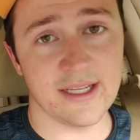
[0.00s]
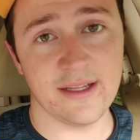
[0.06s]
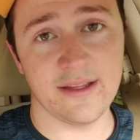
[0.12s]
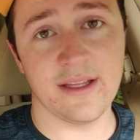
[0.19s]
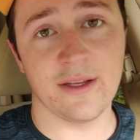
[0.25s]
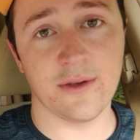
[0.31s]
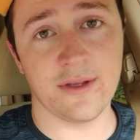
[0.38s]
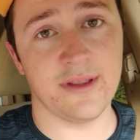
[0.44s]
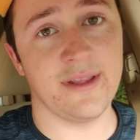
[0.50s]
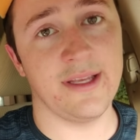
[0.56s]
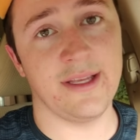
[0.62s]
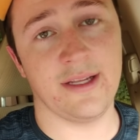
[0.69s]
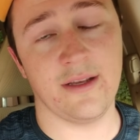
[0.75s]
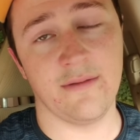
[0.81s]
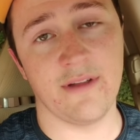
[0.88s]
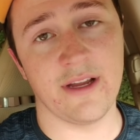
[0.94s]
anything you can
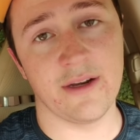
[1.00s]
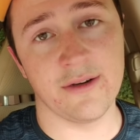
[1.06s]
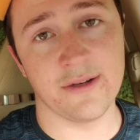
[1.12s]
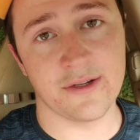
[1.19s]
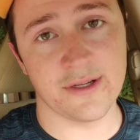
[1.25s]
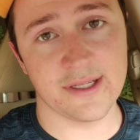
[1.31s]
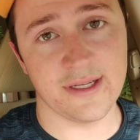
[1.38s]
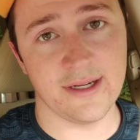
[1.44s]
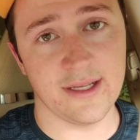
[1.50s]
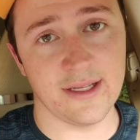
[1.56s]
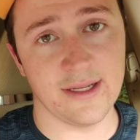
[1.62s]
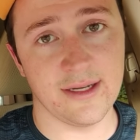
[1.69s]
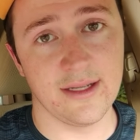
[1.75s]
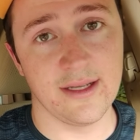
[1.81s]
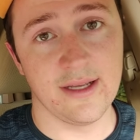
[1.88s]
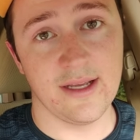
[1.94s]
think of that you're interested
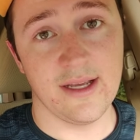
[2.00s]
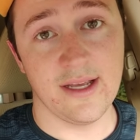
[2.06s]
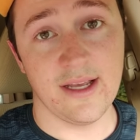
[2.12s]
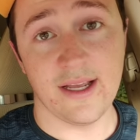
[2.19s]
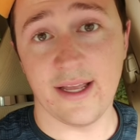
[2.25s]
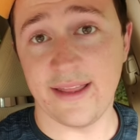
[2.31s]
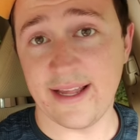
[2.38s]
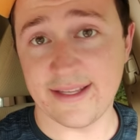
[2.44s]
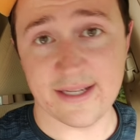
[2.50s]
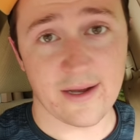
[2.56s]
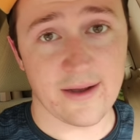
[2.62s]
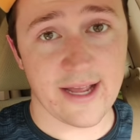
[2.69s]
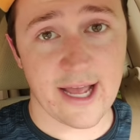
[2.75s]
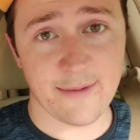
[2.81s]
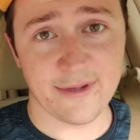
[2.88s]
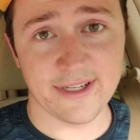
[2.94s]
in, and that's how
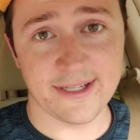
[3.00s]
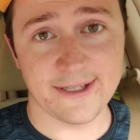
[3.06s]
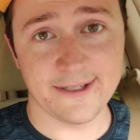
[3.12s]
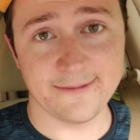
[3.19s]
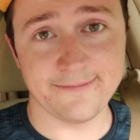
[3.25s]
it happened.